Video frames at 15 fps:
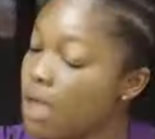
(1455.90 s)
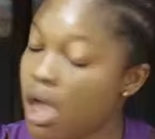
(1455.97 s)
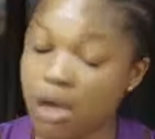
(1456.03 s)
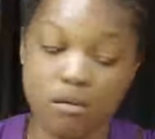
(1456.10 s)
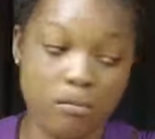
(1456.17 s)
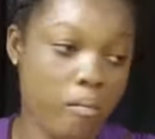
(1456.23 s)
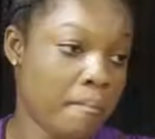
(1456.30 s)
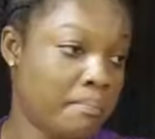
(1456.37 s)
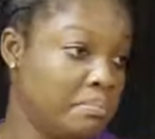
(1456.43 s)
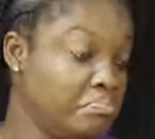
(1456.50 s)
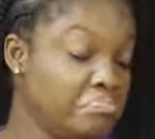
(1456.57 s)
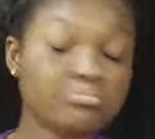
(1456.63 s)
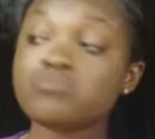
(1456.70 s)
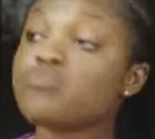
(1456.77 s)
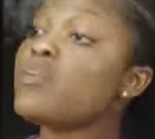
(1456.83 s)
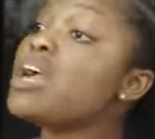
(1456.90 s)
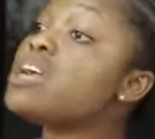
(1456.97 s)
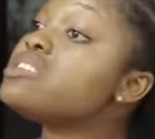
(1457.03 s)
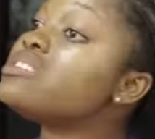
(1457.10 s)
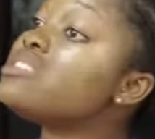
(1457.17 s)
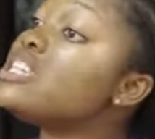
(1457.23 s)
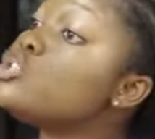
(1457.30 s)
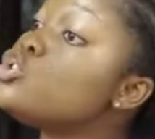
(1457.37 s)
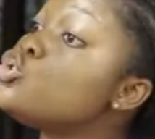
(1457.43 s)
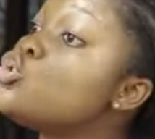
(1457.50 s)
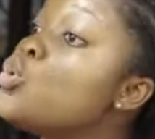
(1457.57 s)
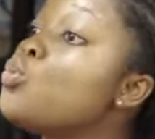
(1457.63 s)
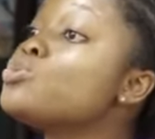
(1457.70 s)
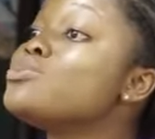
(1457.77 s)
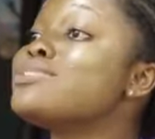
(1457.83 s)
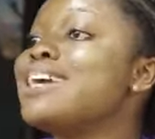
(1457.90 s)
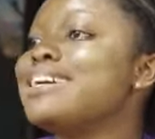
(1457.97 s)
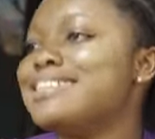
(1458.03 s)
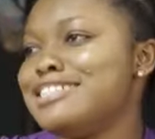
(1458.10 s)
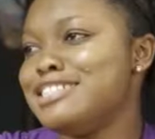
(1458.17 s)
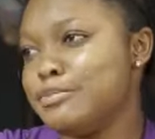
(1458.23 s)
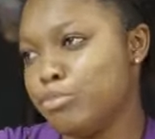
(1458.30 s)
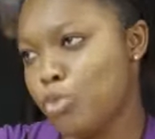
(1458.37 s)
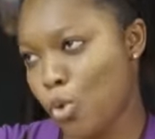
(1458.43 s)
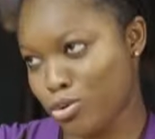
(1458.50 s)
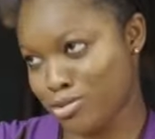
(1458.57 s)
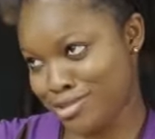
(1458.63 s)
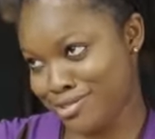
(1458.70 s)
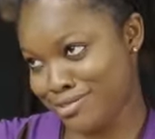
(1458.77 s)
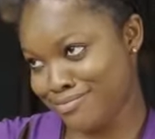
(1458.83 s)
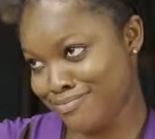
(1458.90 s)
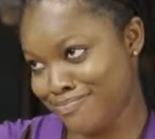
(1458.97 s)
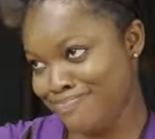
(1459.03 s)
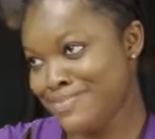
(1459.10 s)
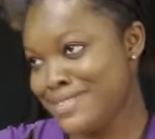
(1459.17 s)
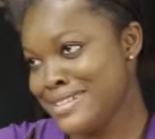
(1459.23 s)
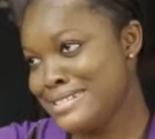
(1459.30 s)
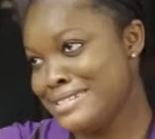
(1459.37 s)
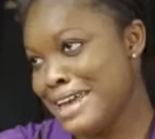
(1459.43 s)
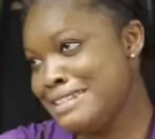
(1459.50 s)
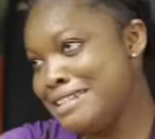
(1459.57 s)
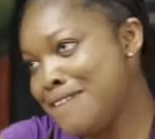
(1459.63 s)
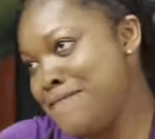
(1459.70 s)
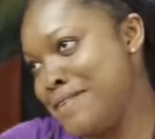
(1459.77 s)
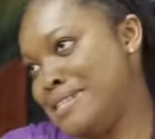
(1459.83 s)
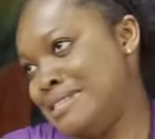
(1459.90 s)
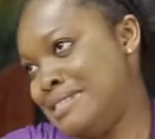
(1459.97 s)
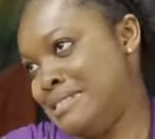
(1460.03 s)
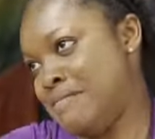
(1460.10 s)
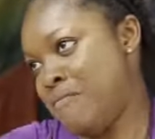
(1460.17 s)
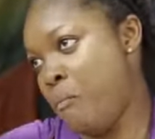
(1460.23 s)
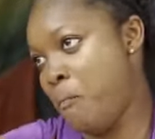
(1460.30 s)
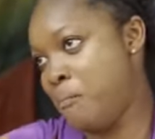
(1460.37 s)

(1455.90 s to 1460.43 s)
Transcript: Hey! Since you don't want to get a cheap course, then leave it.